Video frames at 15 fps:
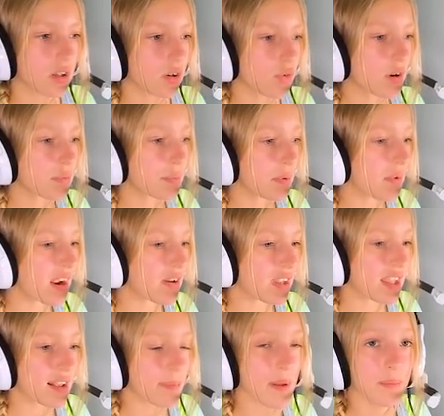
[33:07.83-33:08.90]
Wait. Wait.
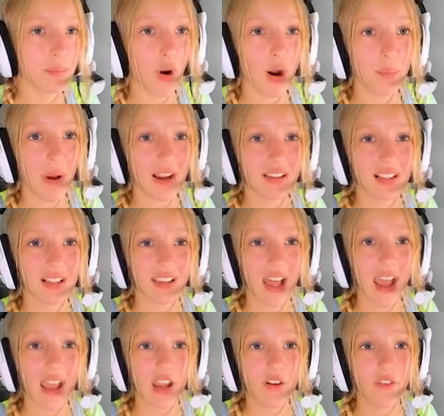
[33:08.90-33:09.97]
He's been brought back to
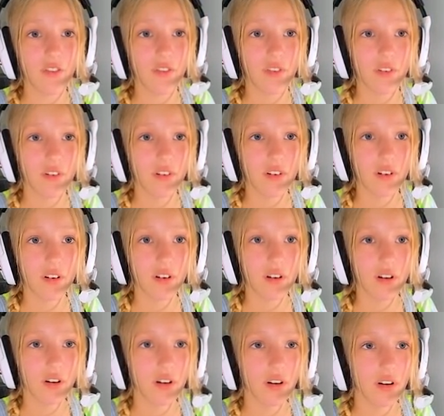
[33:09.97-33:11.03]
life.
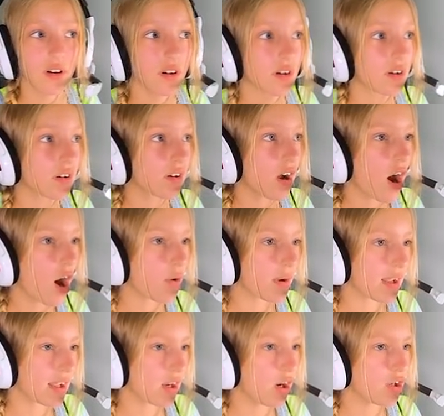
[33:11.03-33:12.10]
Oh
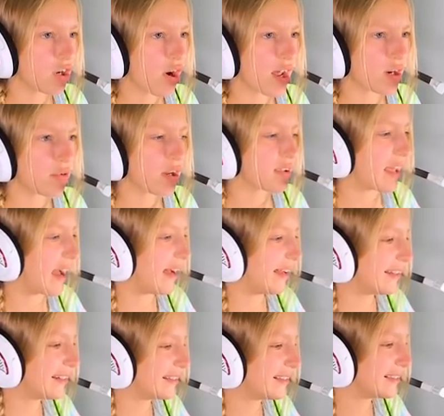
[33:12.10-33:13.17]
wait. Oh no. I don't want
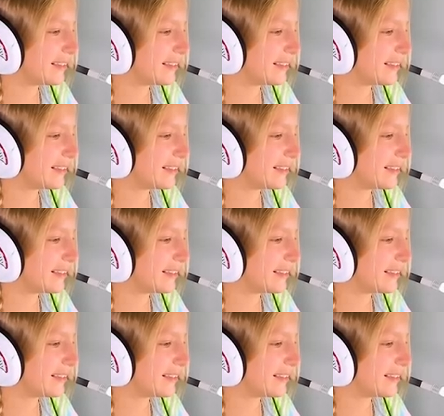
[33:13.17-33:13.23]
that.